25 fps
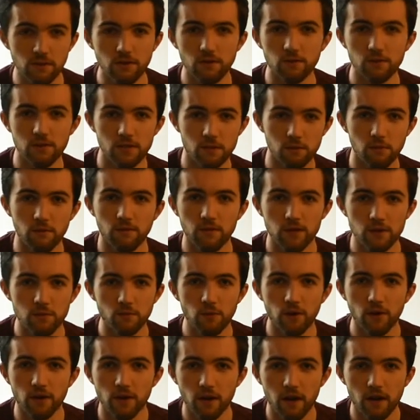that some of us
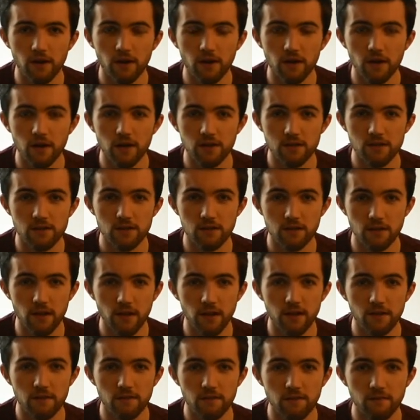put in our cars
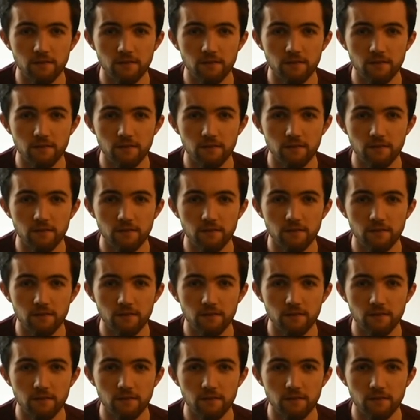today.